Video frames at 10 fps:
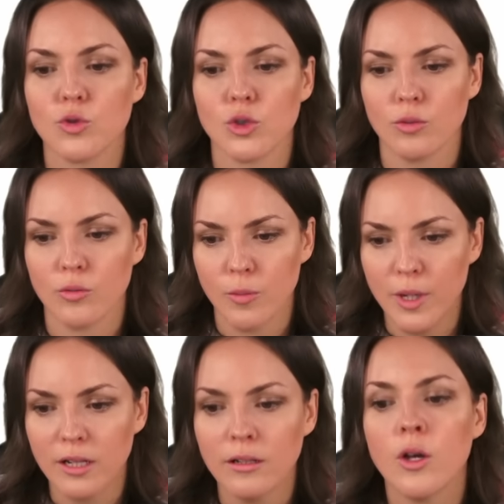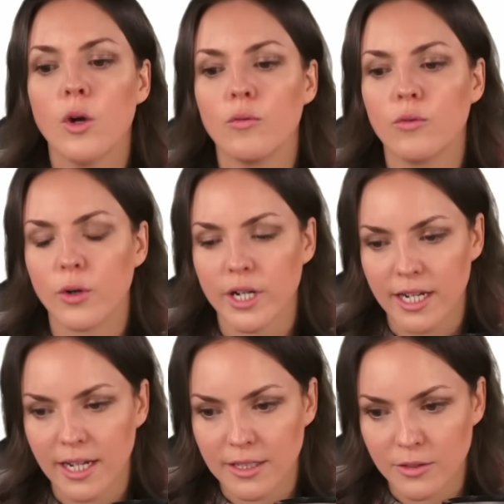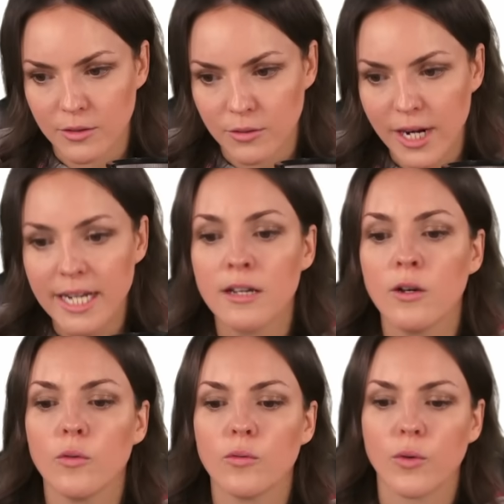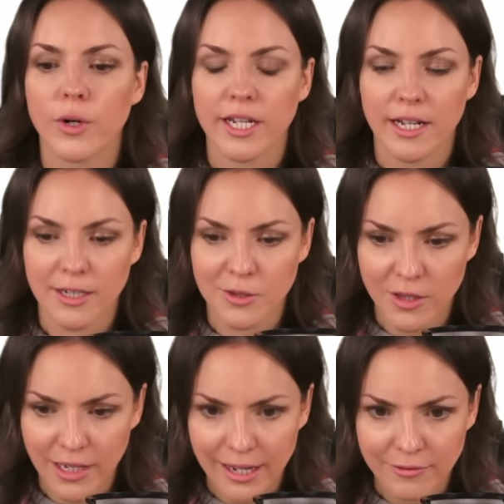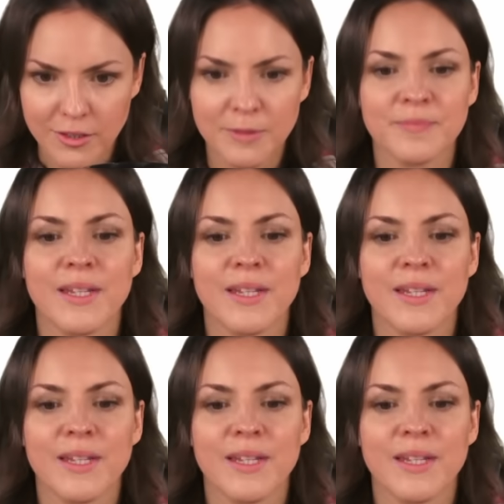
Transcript: So the middle, 49 to the right, 49 to the left.